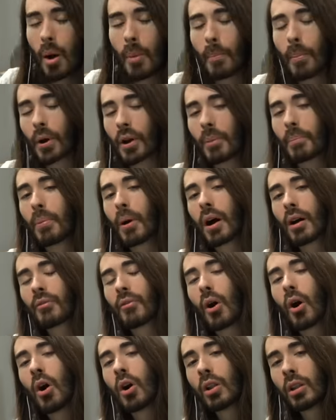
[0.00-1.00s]
But above
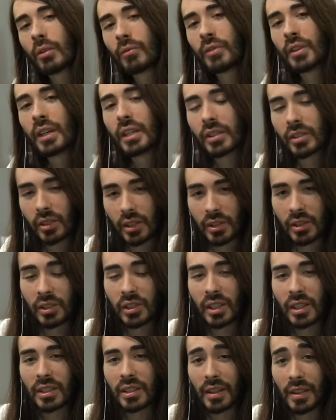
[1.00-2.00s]
all of this
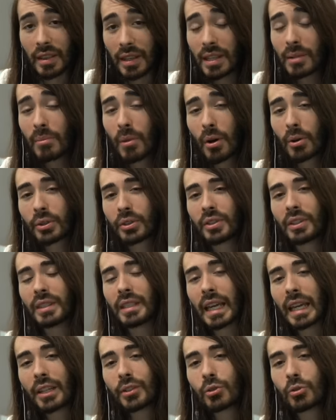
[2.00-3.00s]
sits the most
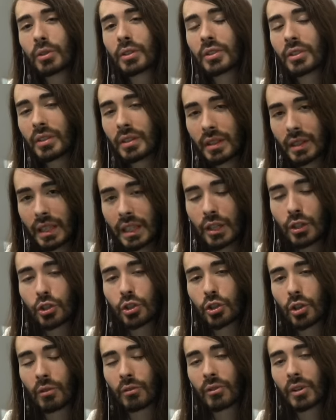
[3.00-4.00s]
dangerous
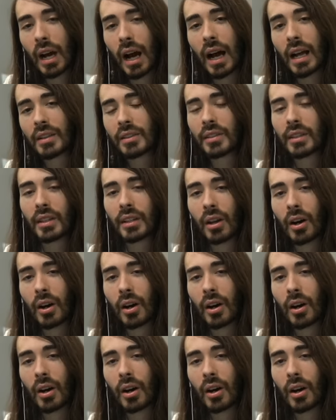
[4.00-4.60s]
niche of content